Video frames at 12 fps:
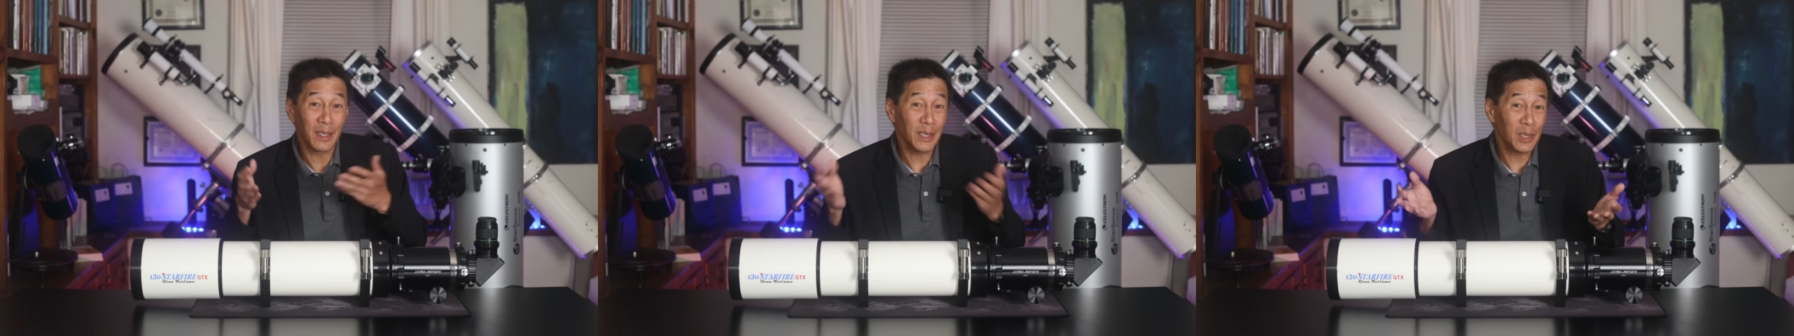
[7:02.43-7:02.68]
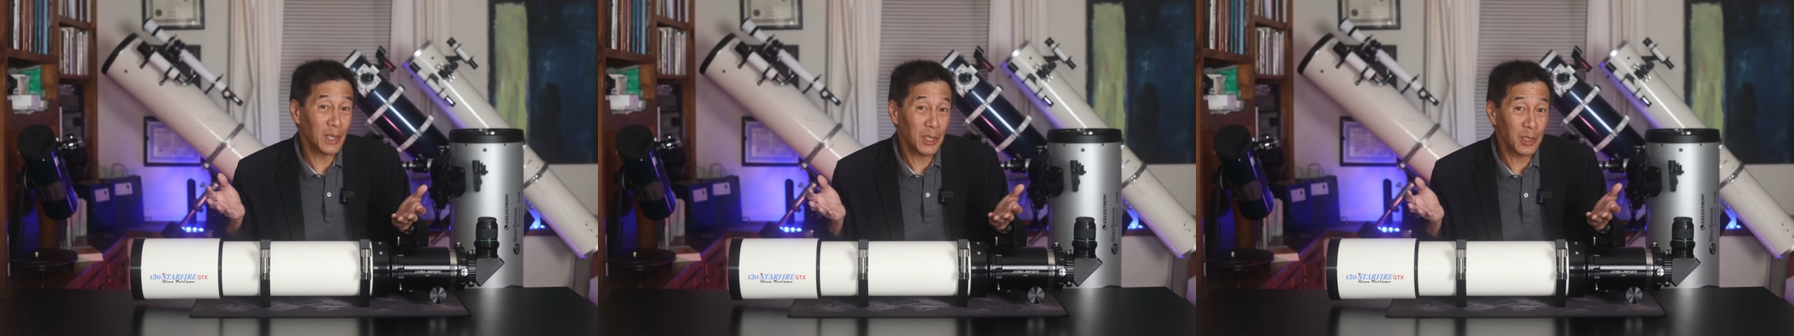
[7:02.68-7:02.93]
At
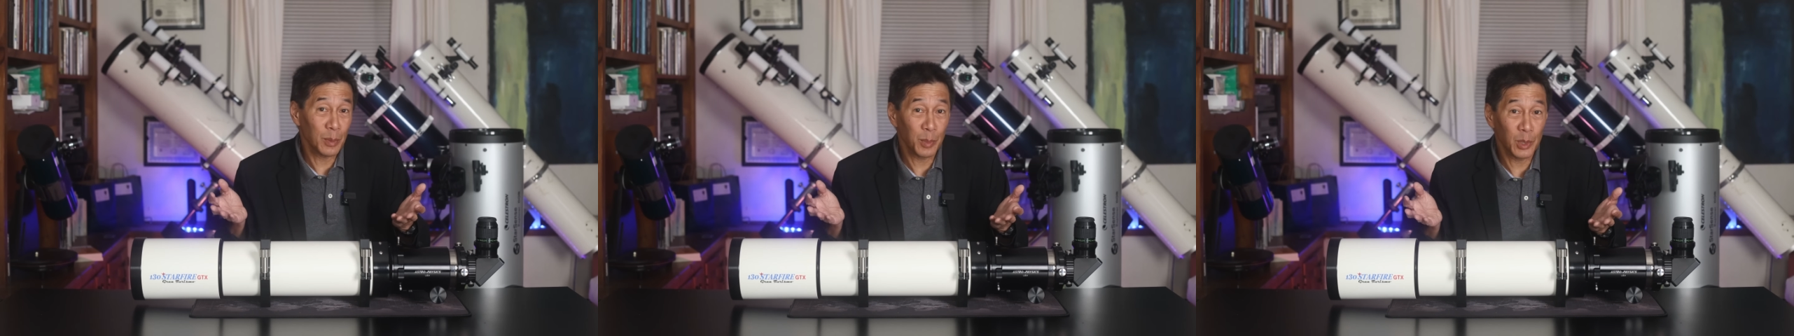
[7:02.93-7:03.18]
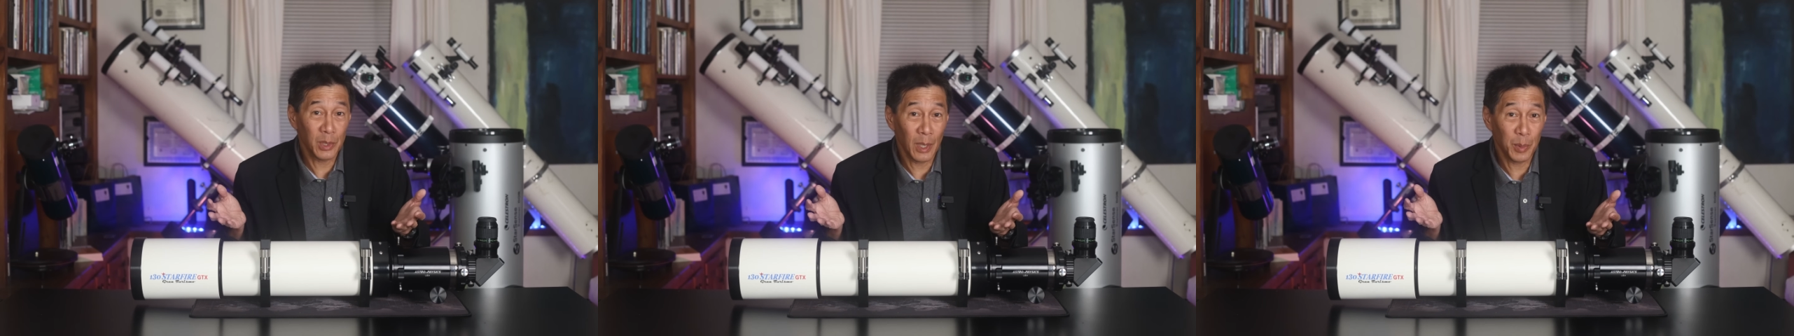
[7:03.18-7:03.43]
least that's the
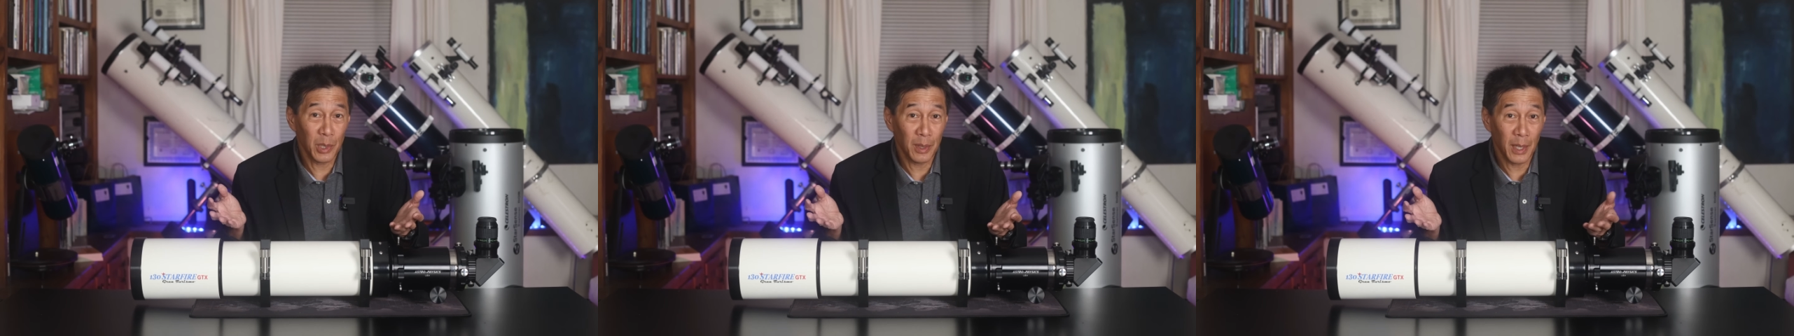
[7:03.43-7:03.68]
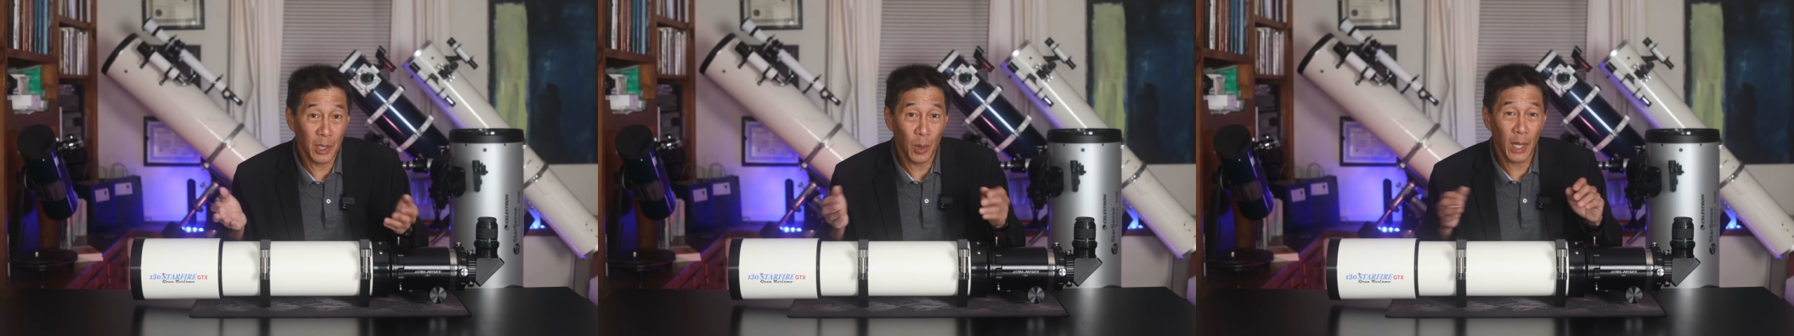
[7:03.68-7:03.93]
perception
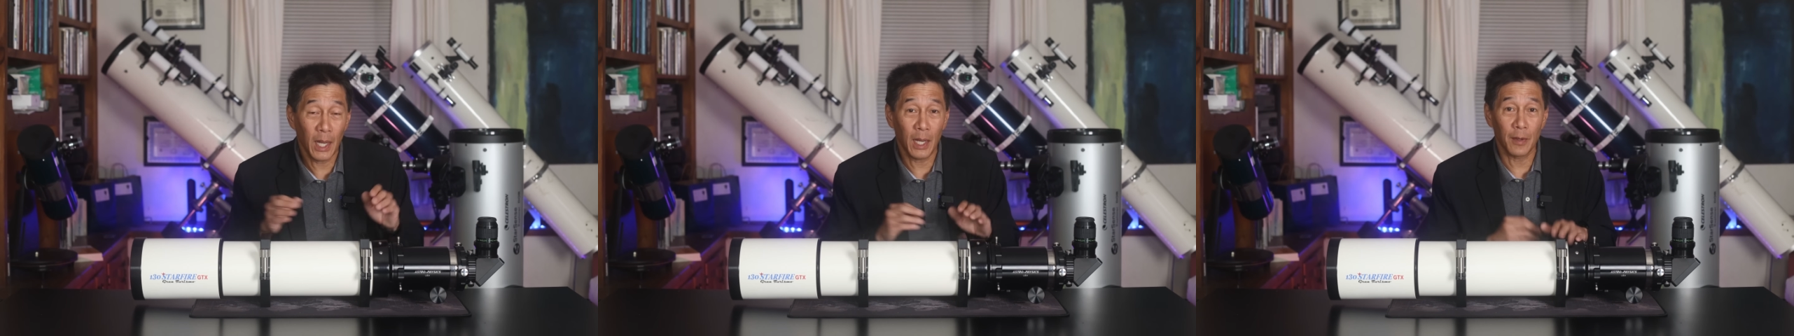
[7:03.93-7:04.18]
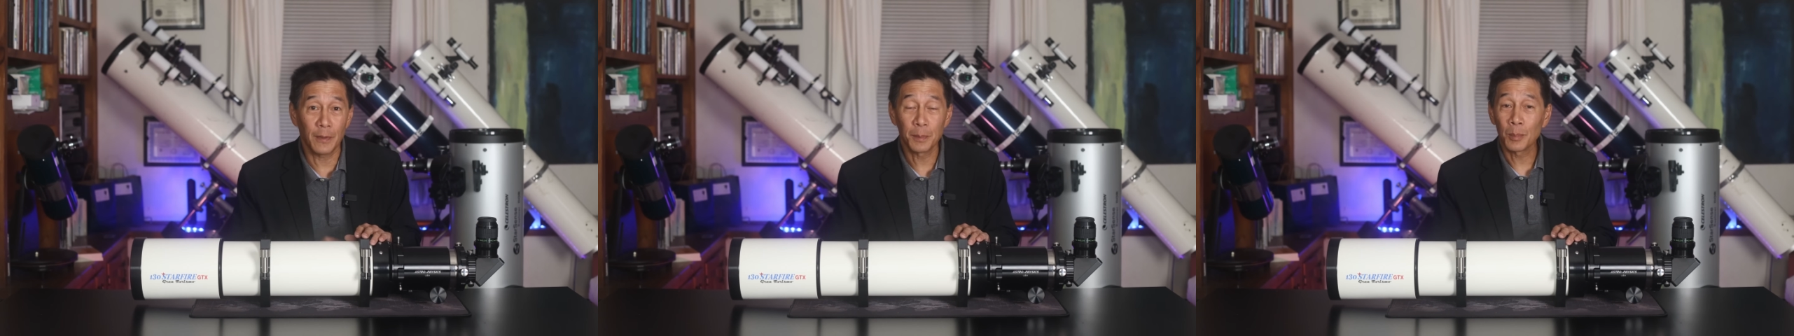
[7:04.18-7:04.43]
that you
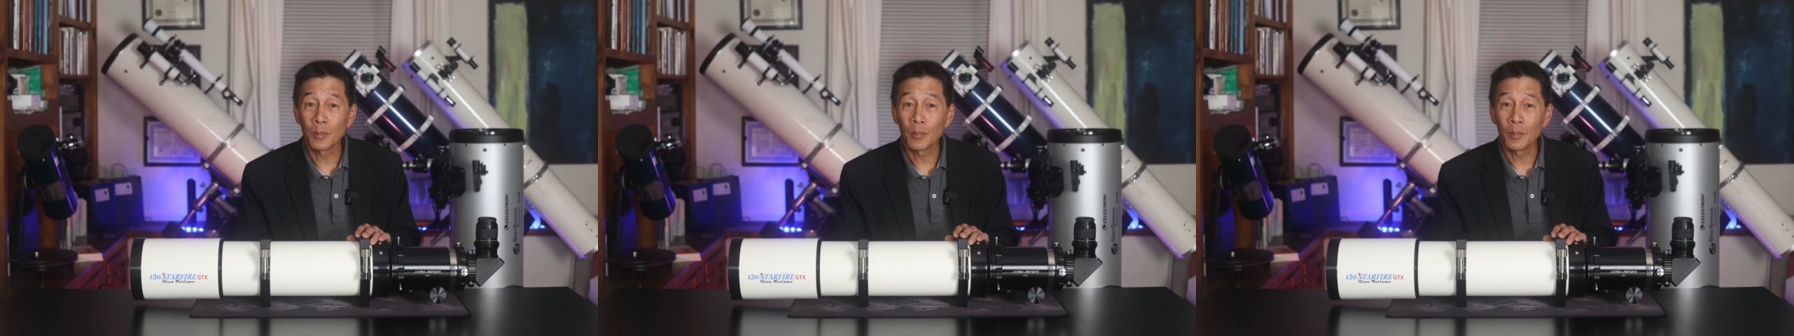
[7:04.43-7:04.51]
have.